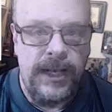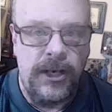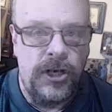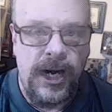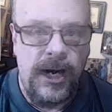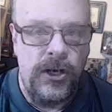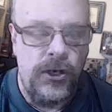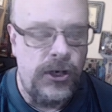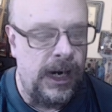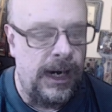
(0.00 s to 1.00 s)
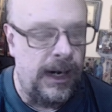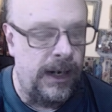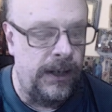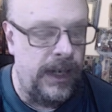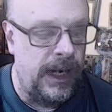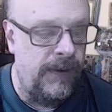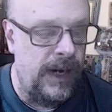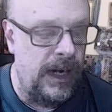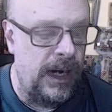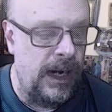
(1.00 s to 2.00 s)
the Chargers are
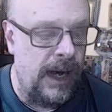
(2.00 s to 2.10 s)
even,